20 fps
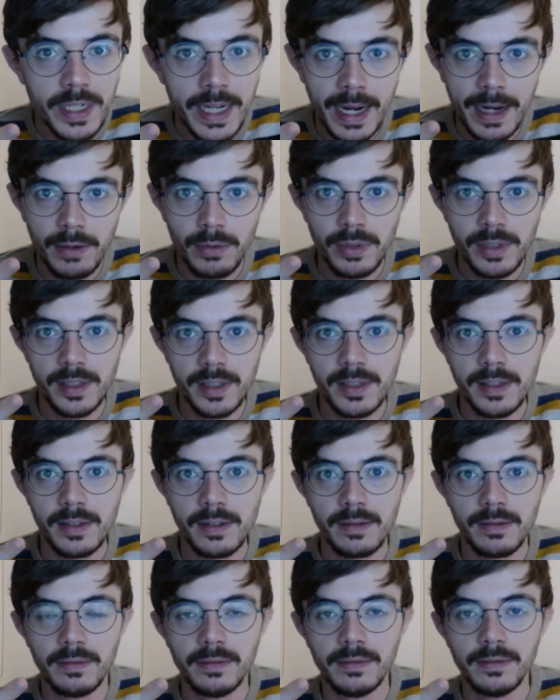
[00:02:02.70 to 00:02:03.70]

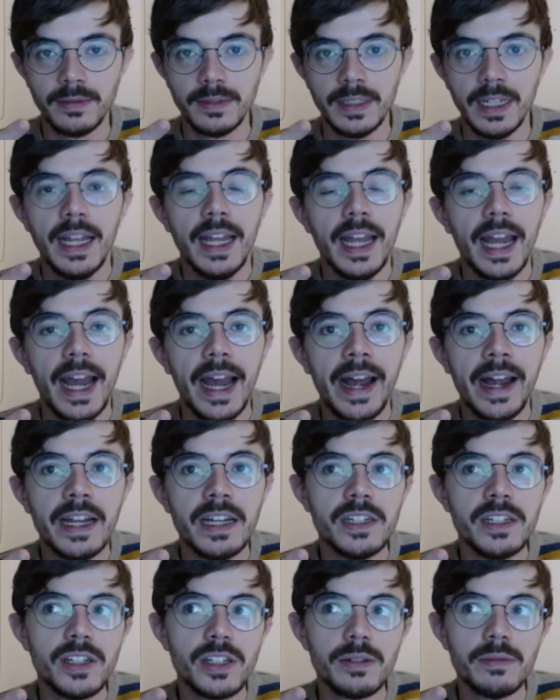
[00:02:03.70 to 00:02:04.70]
house
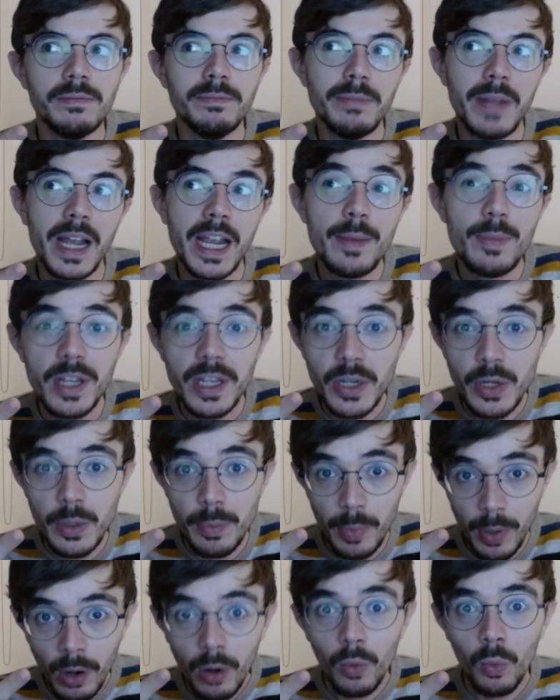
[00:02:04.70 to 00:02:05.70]
and maybe
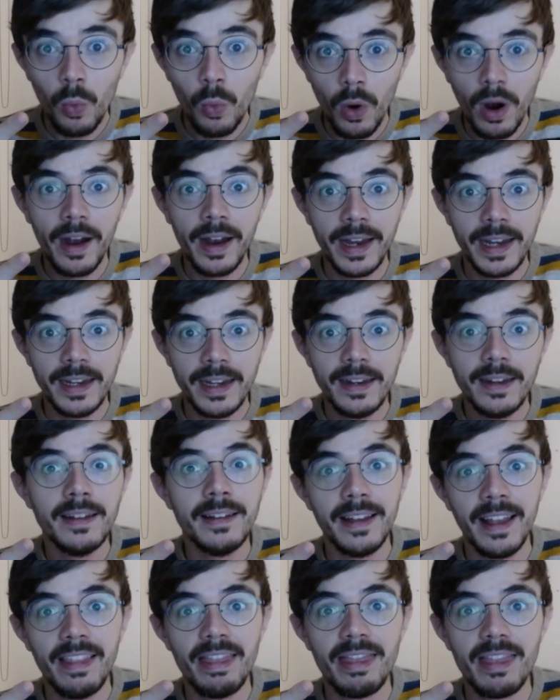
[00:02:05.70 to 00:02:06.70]
you put wine
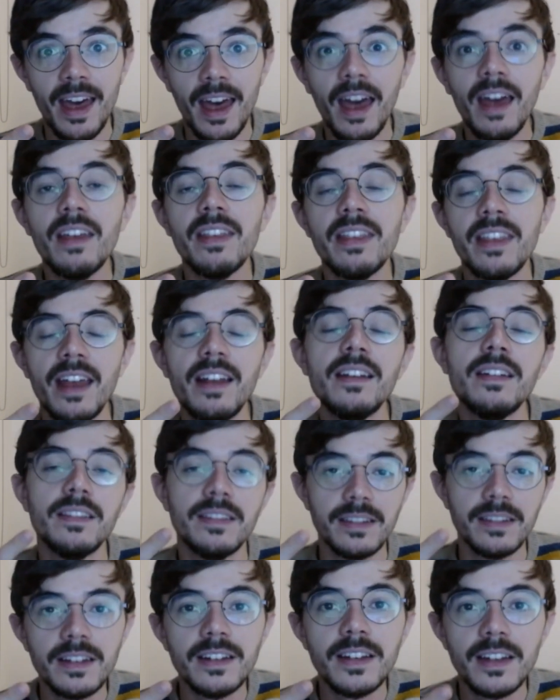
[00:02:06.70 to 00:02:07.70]
in there, then